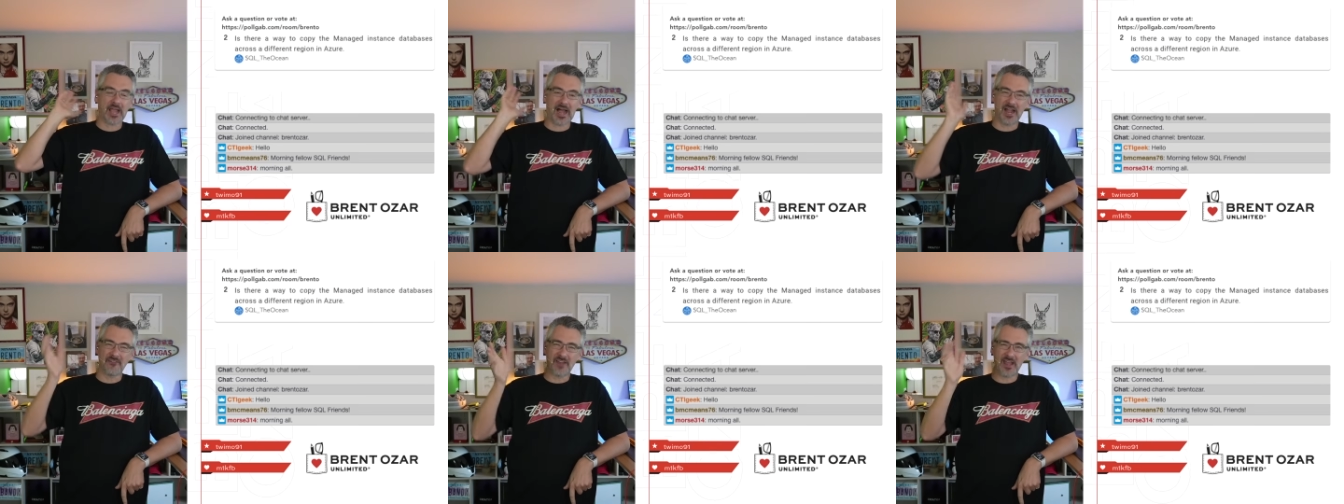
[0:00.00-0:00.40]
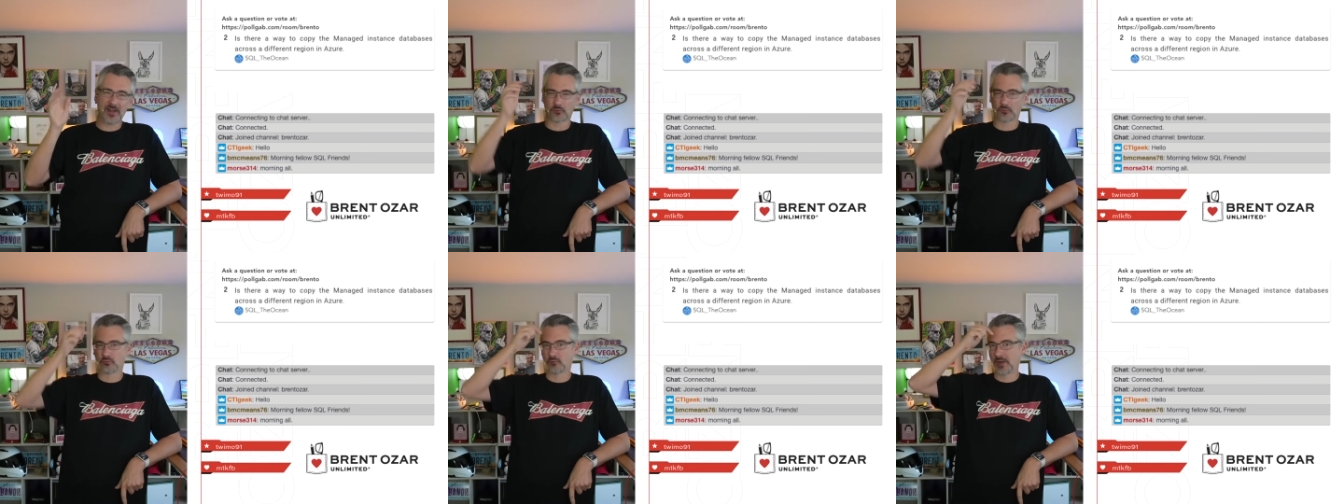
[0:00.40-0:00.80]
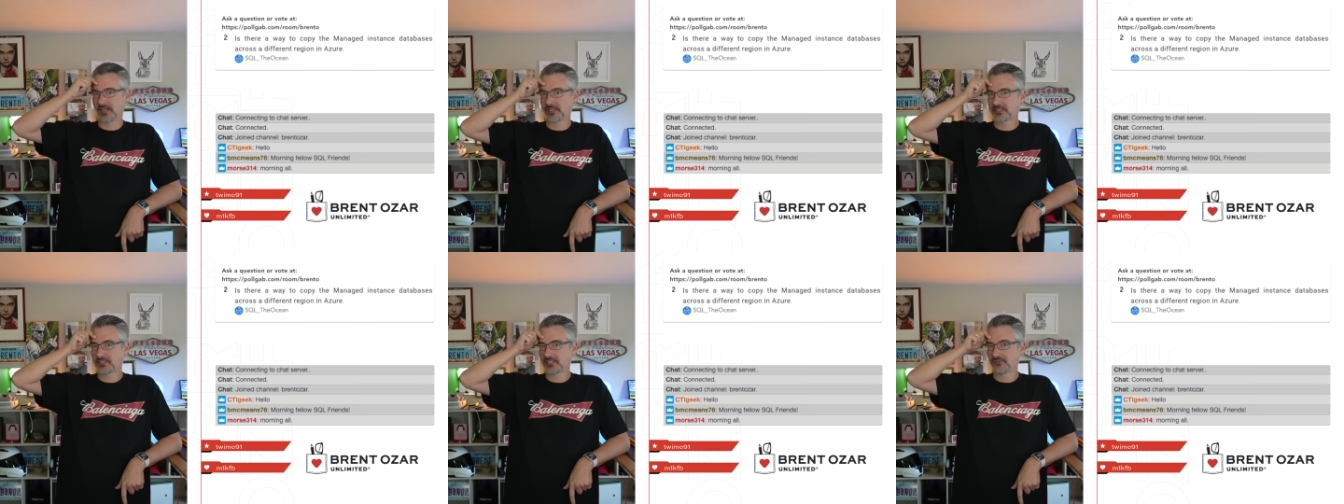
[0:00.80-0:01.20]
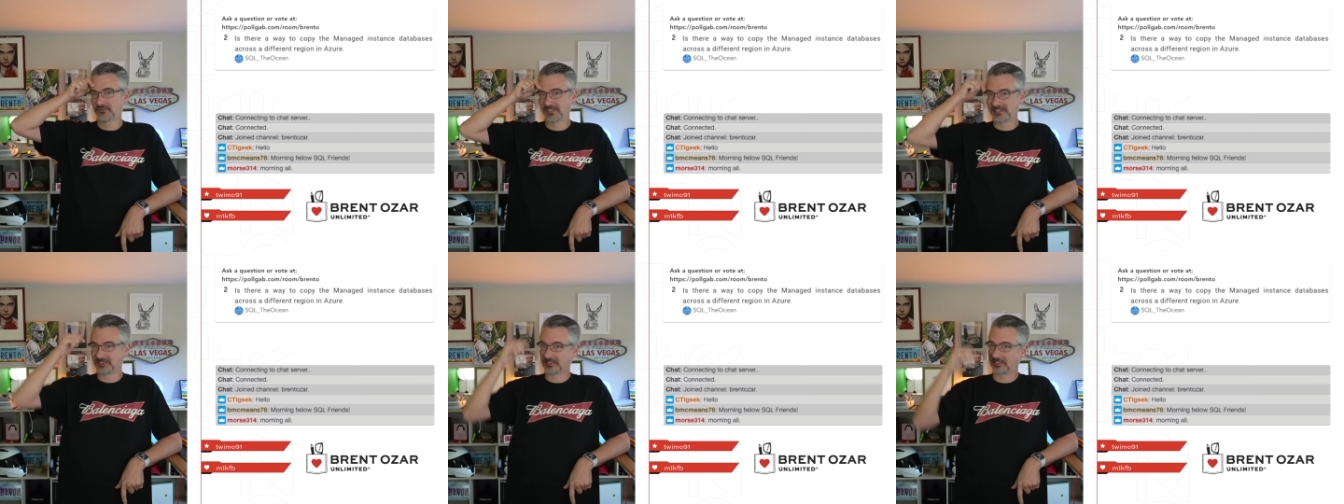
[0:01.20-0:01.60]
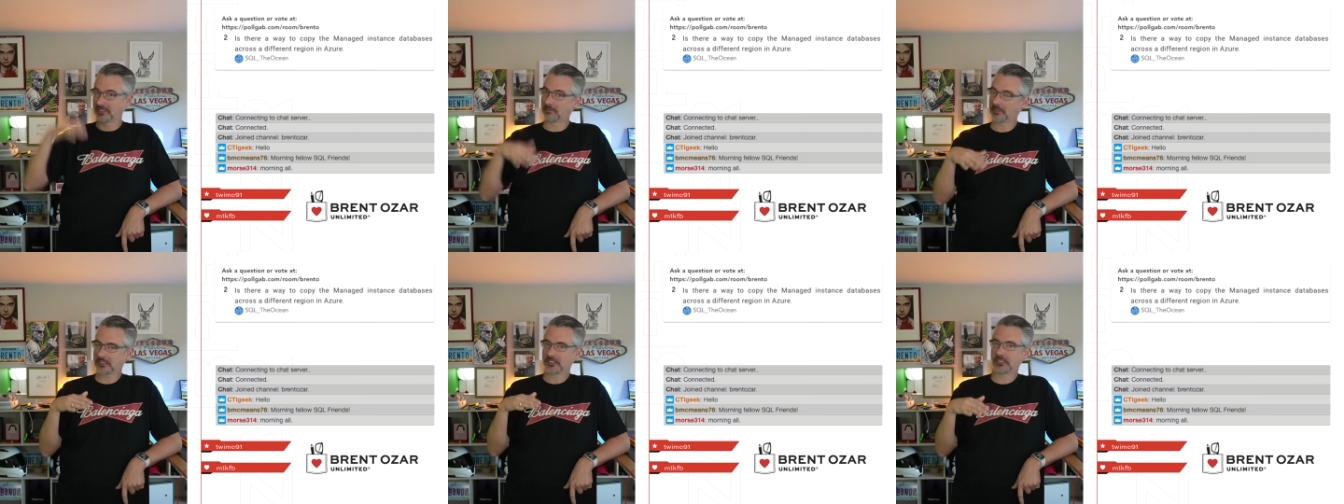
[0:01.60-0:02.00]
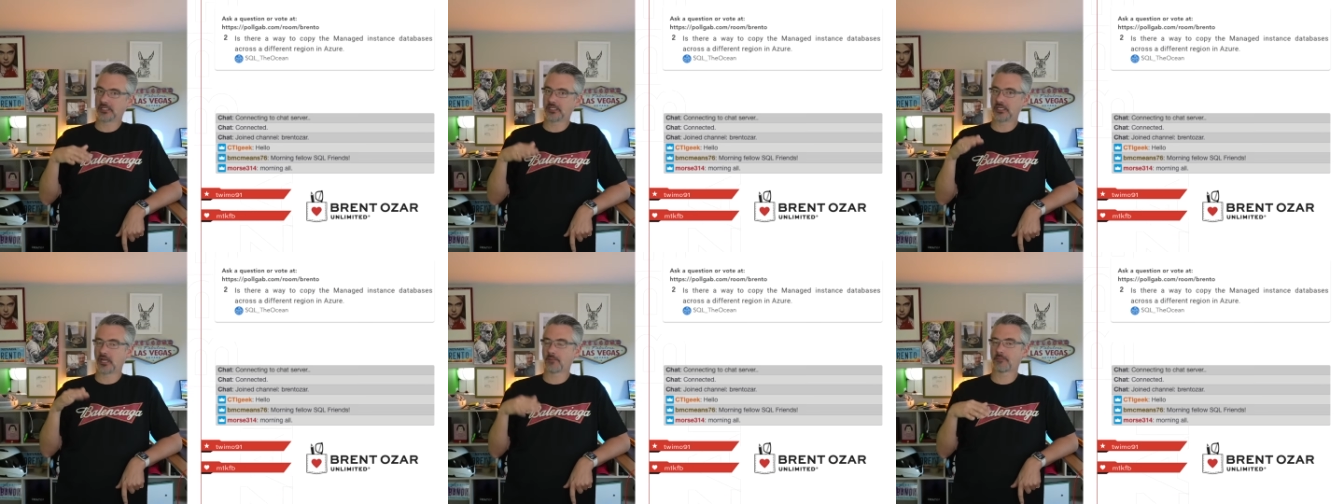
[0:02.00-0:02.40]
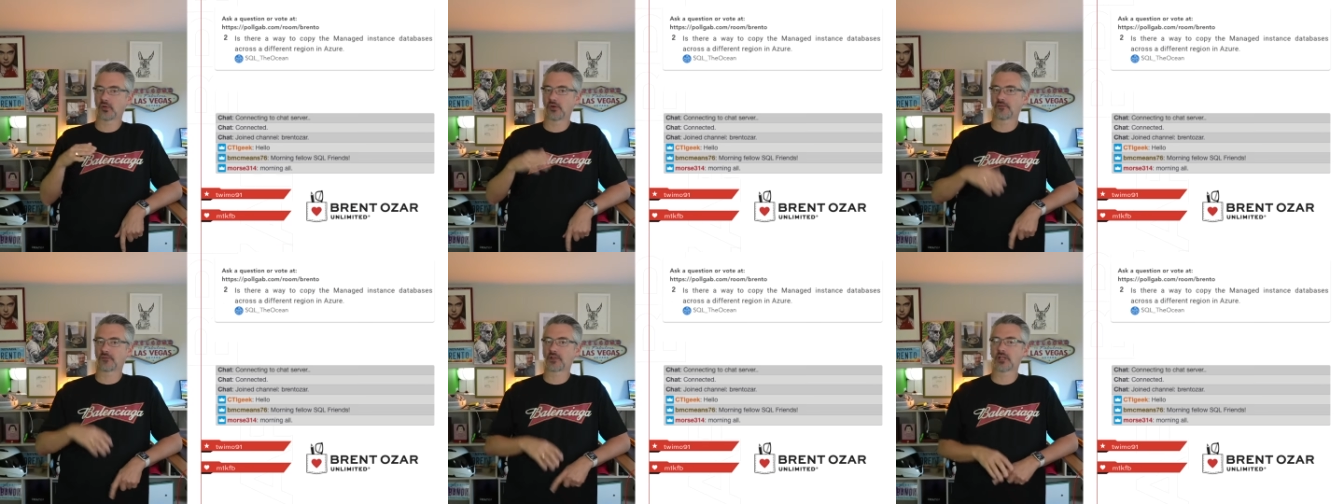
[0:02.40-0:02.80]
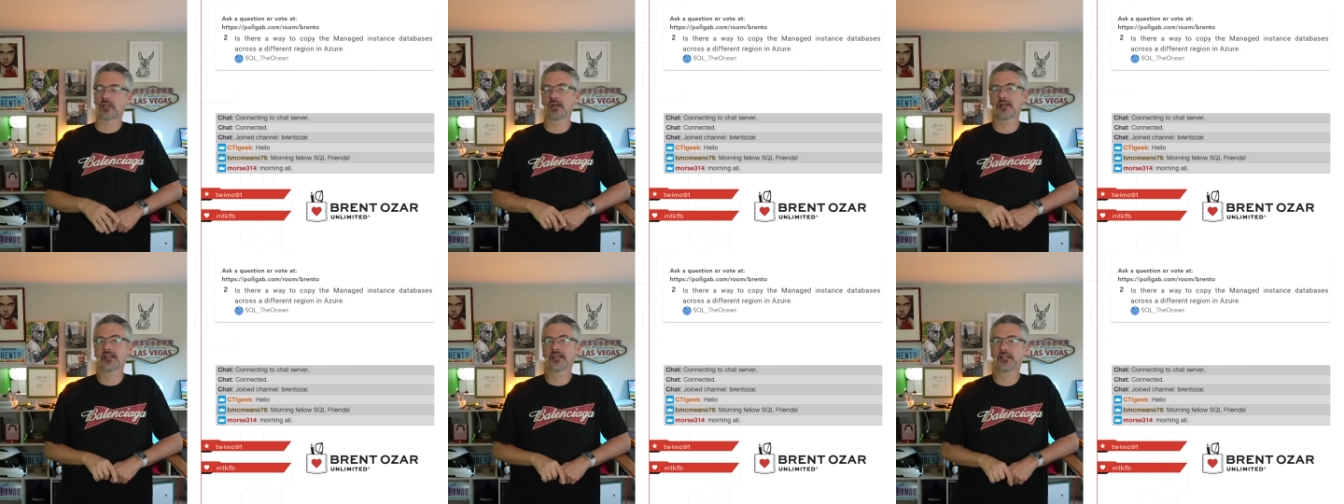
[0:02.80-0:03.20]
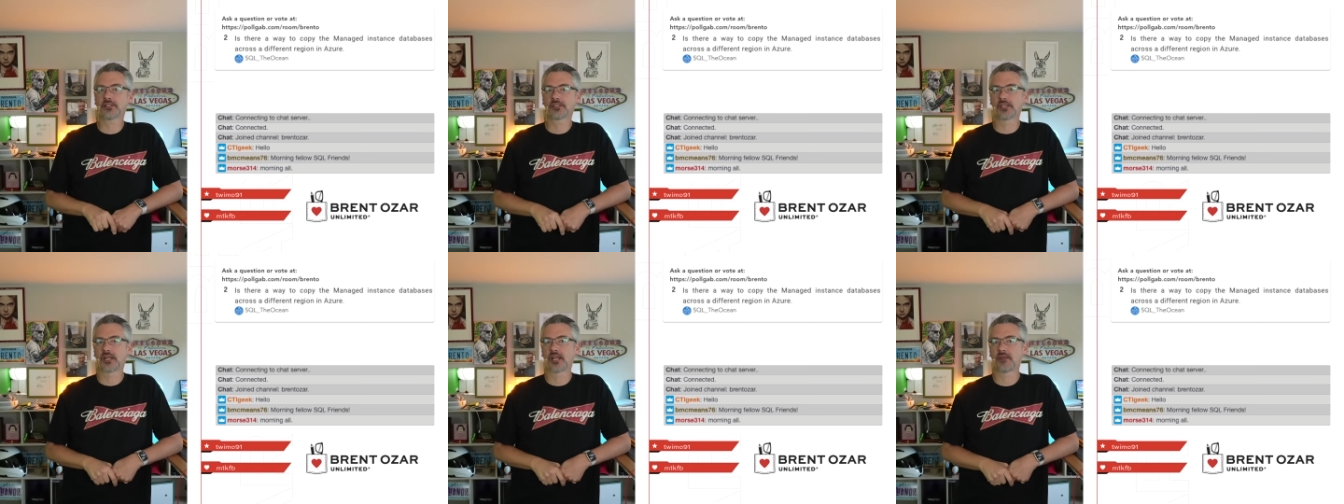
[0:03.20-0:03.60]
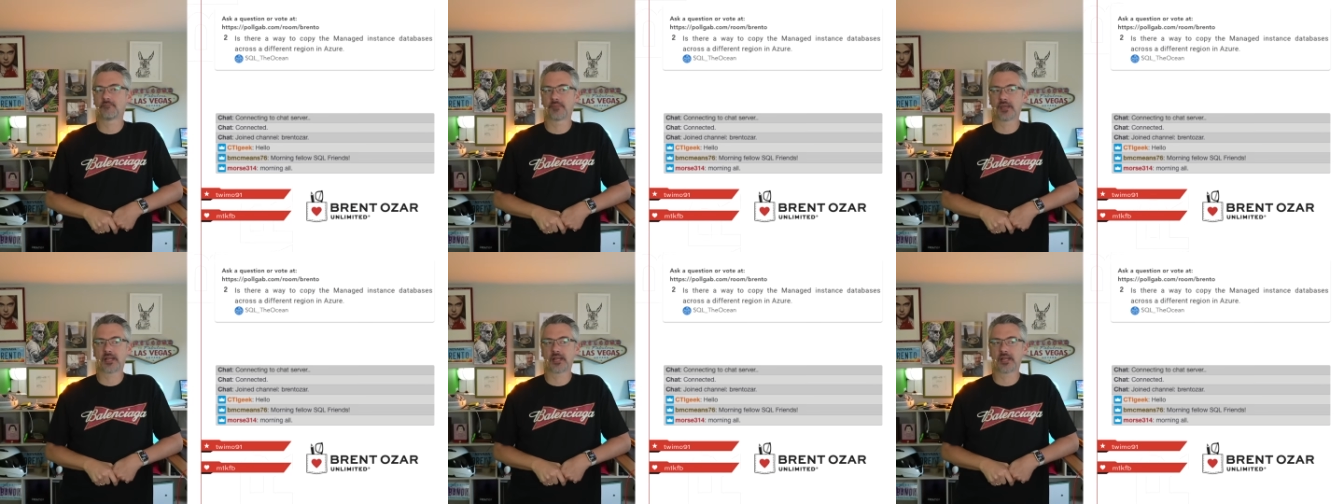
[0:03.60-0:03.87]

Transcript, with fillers: I've had a relatively limited number of clients that have